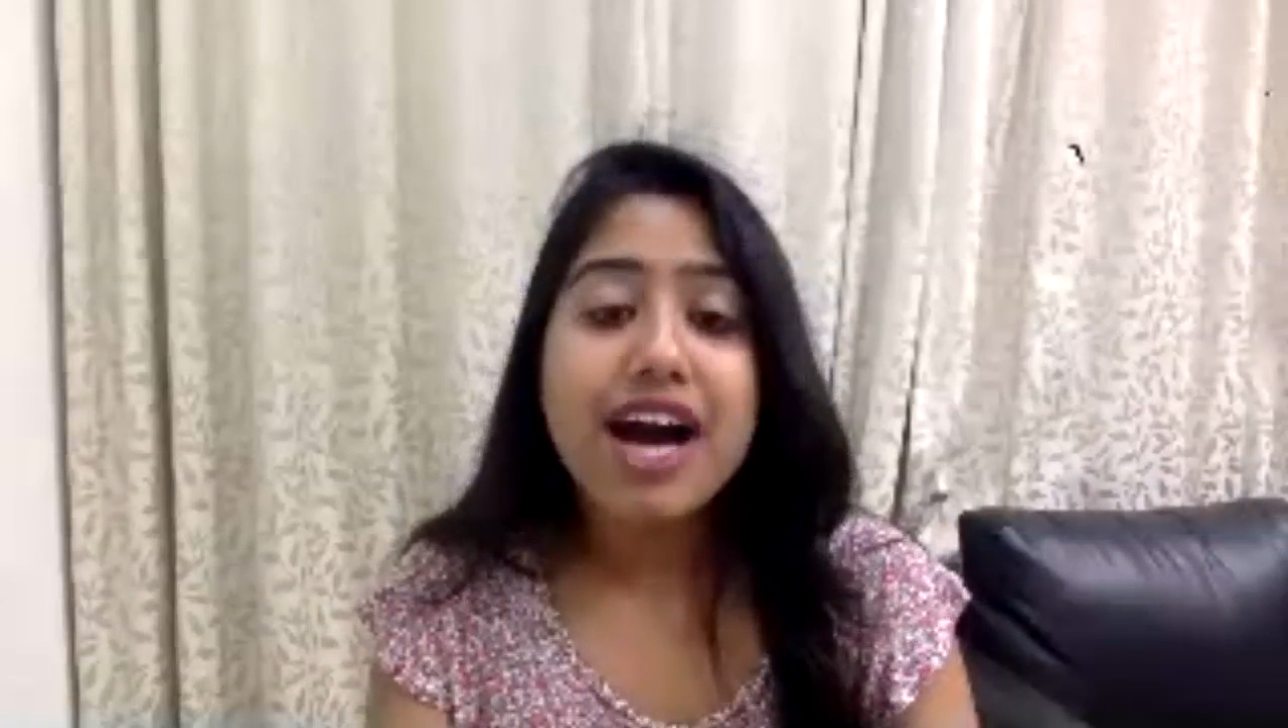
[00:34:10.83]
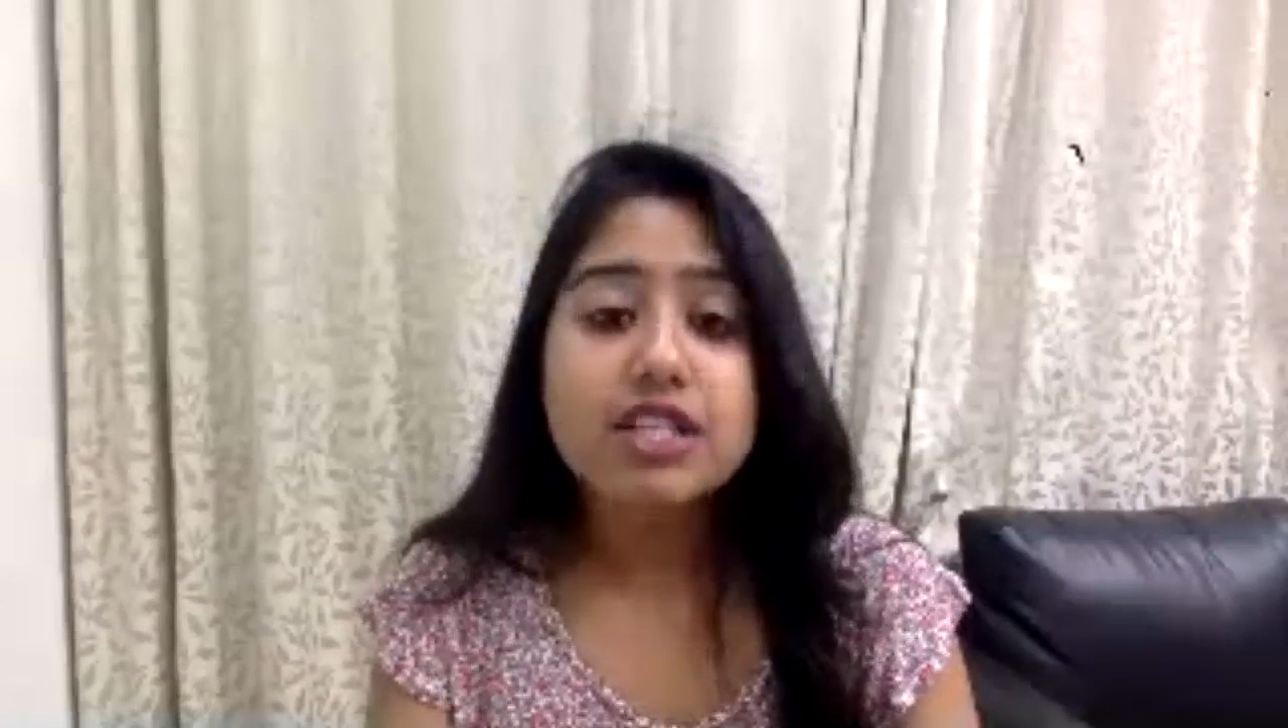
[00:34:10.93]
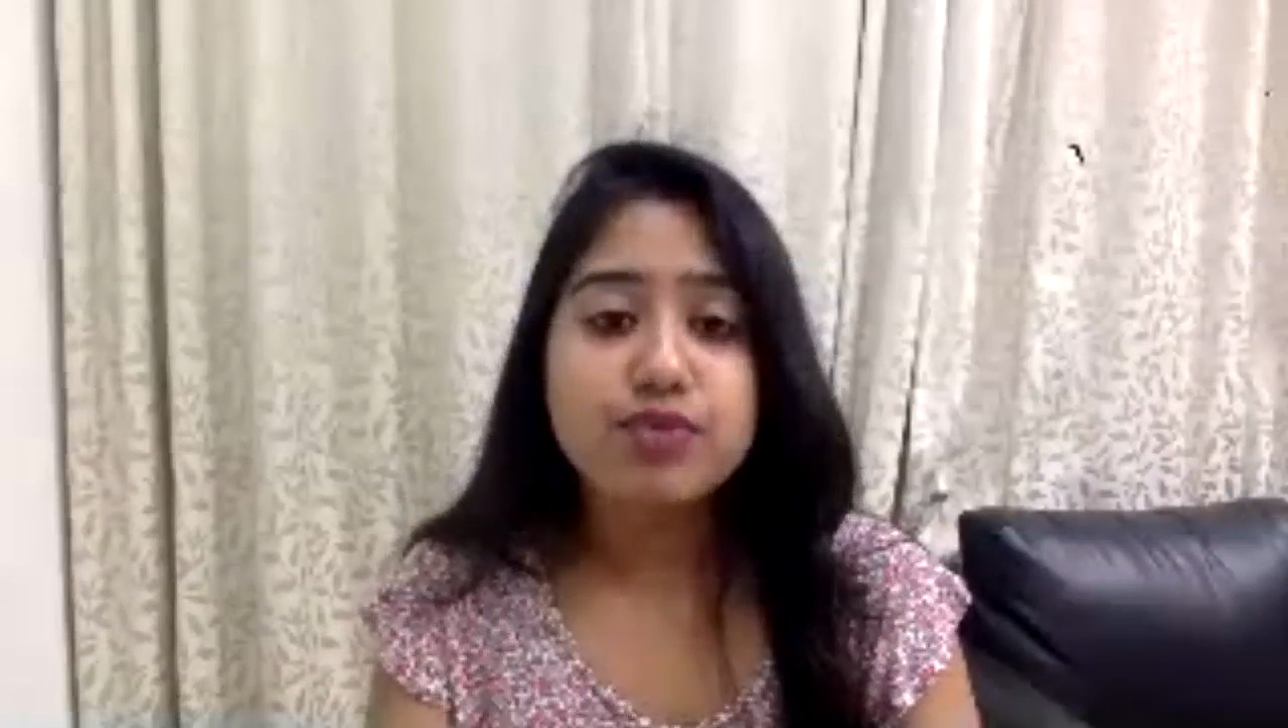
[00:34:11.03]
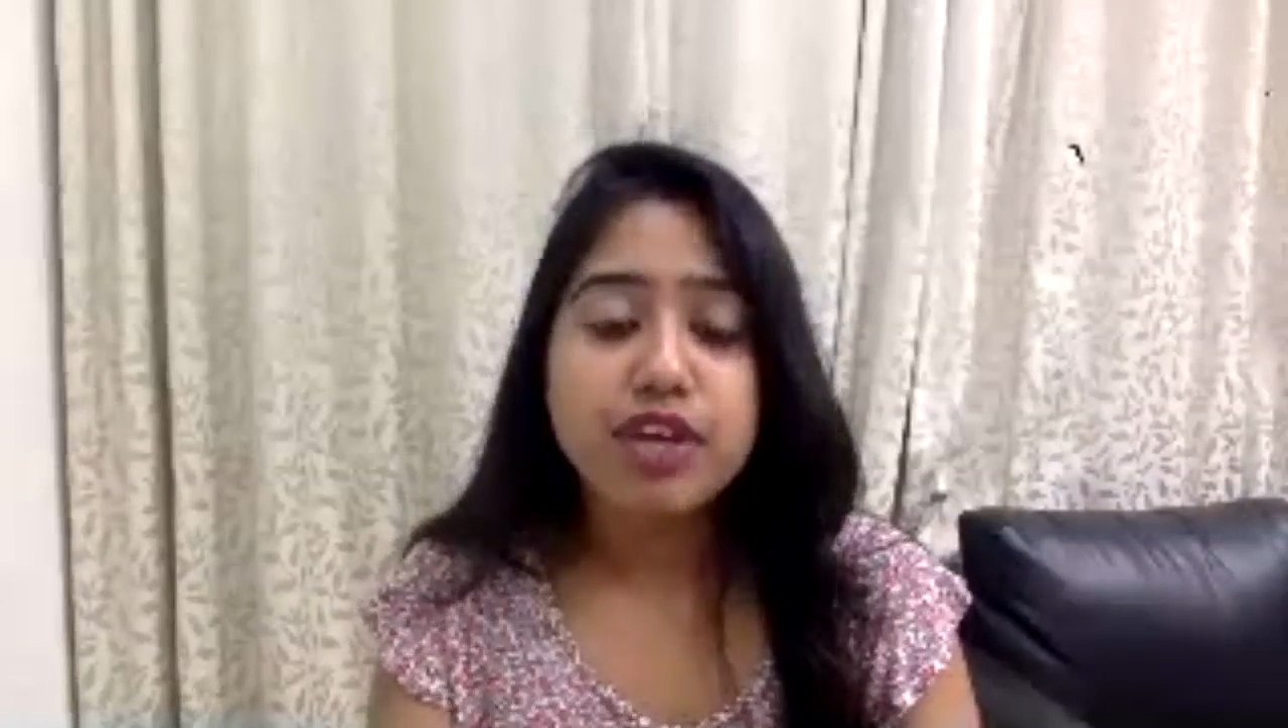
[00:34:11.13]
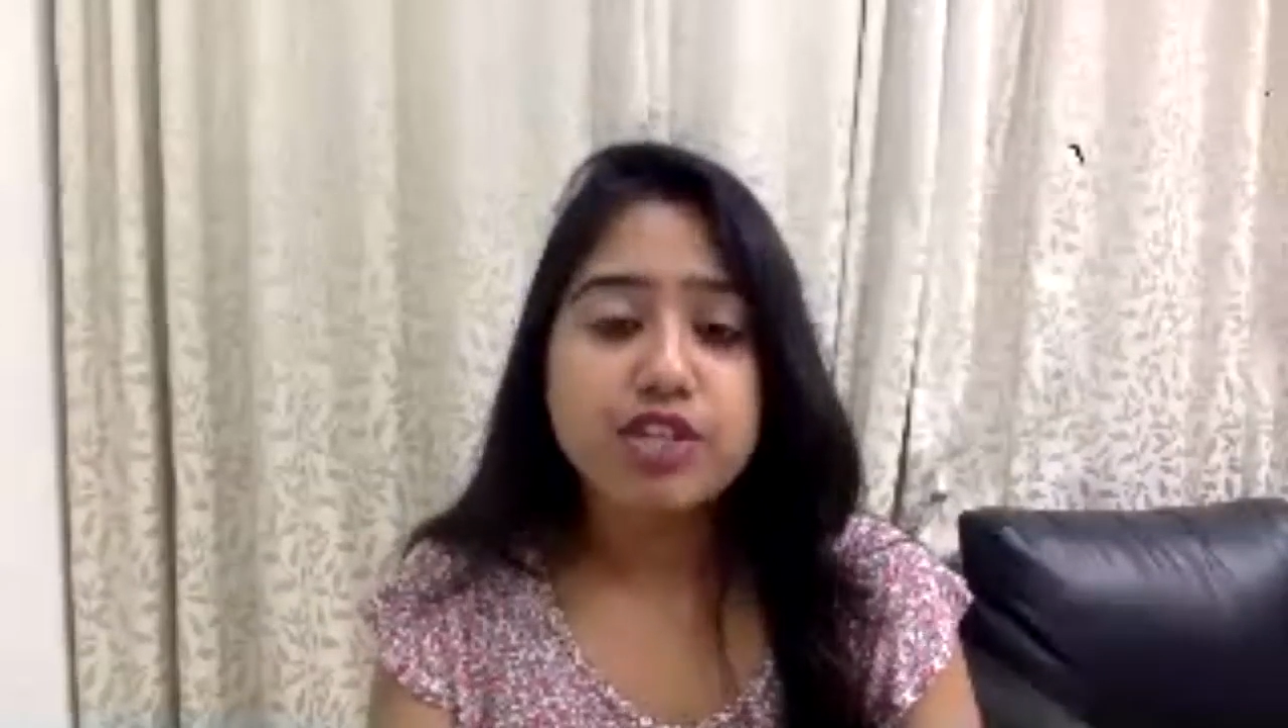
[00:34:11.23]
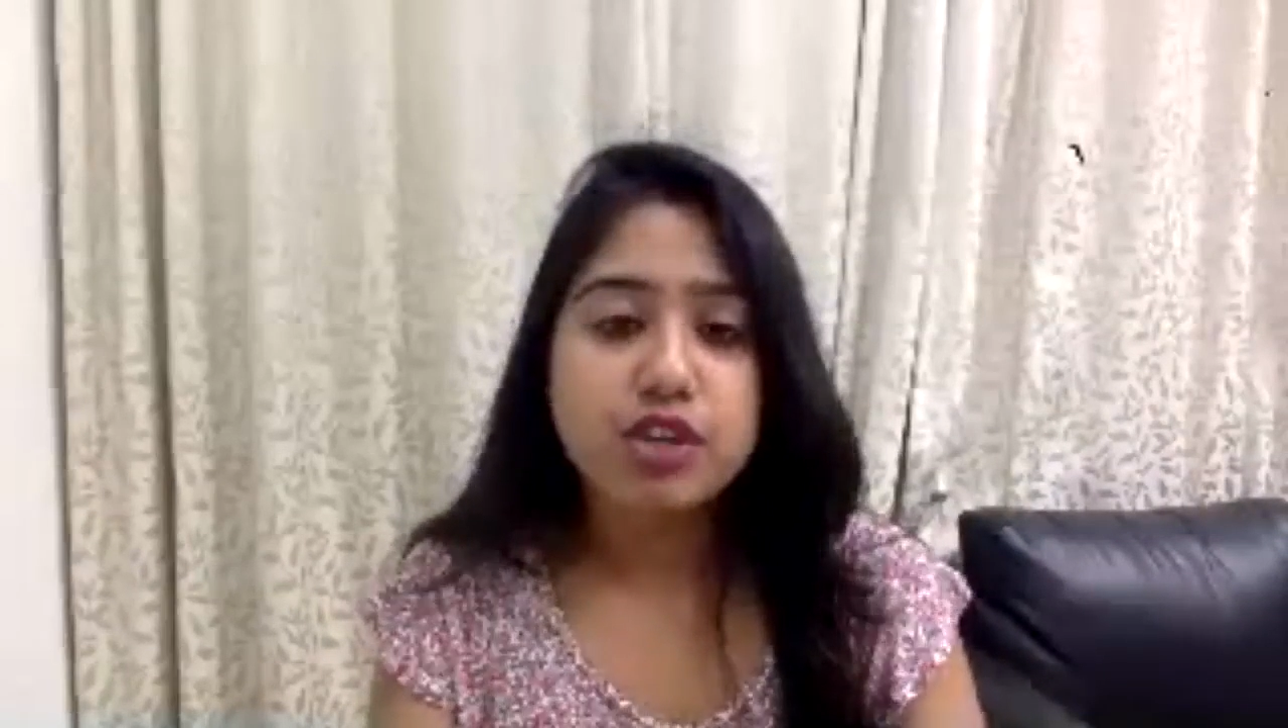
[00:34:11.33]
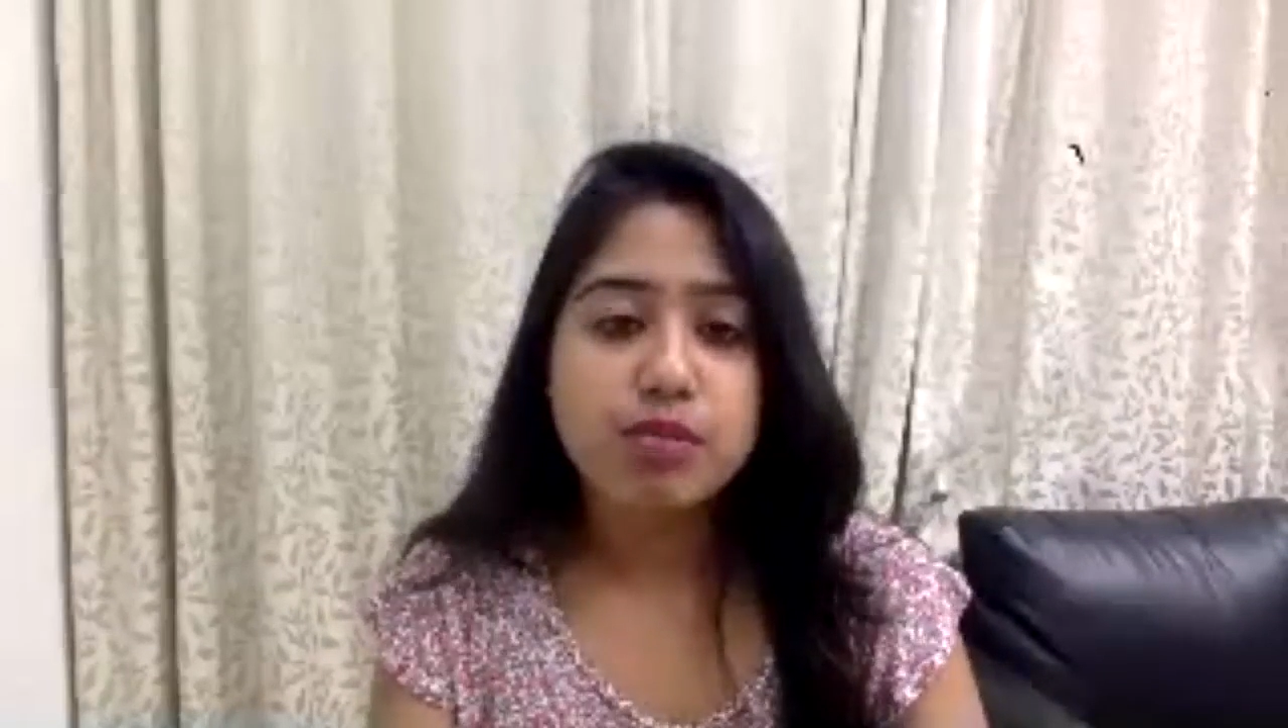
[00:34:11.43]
mass